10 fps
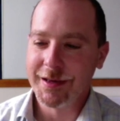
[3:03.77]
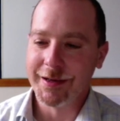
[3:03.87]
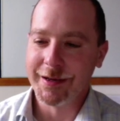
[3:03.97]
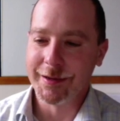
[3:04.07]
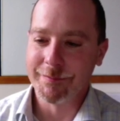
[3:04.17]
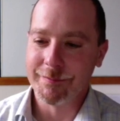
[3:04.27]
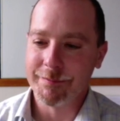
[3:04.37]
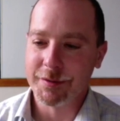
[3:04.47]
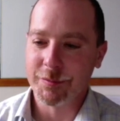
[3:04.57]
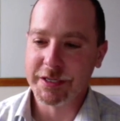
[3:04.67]

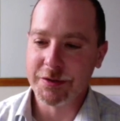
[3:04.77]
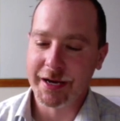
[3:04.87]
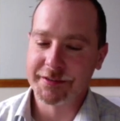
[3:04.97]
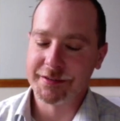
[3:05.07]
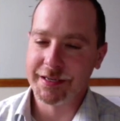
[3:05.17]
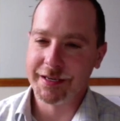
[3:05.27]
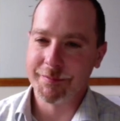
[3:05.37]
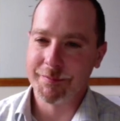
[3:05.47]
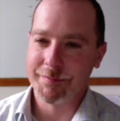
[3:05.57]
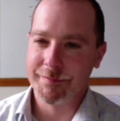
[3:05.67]
But when you actually
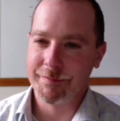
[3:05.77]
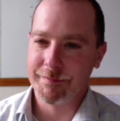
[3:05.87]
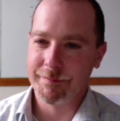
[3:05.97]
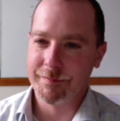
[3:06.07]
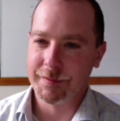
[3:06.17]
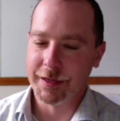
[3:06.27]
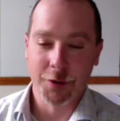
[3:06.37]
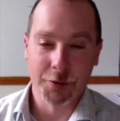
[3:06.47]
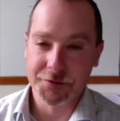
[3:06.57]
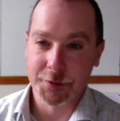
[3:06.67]
get
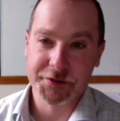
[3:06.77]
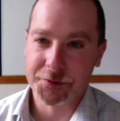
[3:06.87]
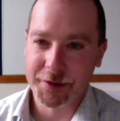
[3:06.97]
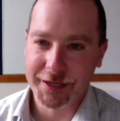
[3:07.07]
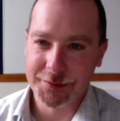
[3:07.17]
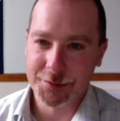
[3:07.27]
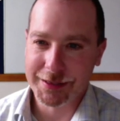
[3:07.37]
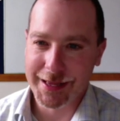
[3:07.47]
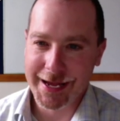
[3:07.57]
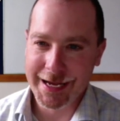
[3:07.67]
adults or children into a
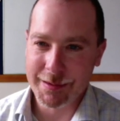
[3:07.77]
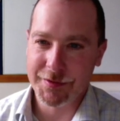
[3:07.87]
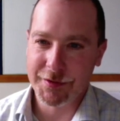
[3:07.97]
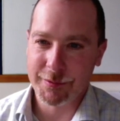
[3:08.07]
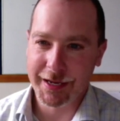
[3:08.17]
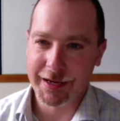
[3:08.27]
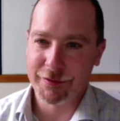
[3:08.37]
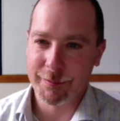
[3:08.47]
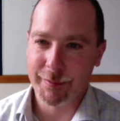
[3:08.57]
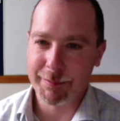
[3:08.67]
lab, their
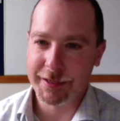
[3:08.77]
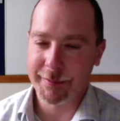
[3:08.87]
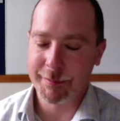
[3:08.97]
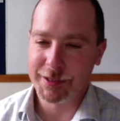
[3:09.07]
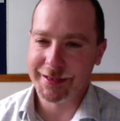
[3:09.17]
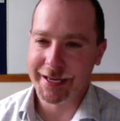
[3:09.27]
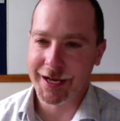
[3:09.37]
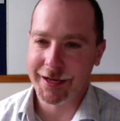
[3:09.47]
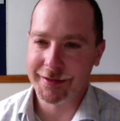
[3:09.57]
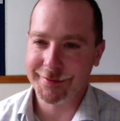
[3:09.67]
behavior might be completely at
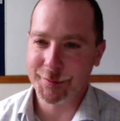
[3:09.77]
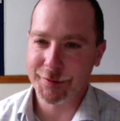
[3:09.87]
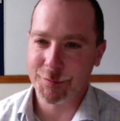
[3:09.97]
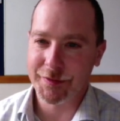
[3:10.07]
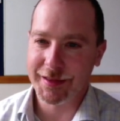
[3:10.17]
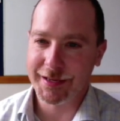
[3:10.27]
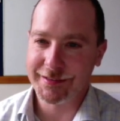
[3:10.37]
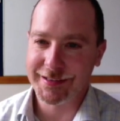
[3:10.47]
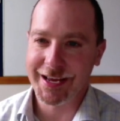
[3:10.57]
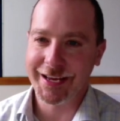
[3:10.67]
odds with what they
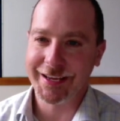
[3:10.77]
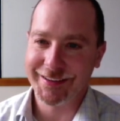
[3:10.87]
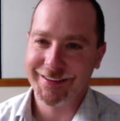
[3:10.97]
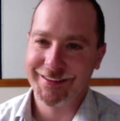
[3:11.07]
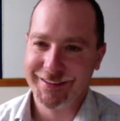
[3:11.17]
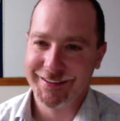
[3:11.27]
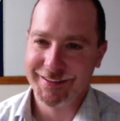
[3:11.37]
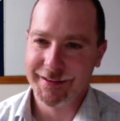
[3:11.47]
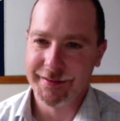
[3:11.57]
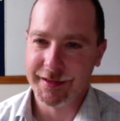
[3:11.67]
say
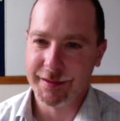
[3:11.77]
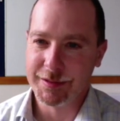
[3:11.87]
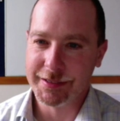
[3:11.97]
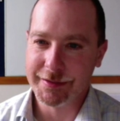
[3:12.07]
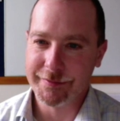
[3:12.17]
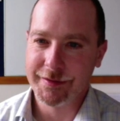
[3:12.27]
they believe.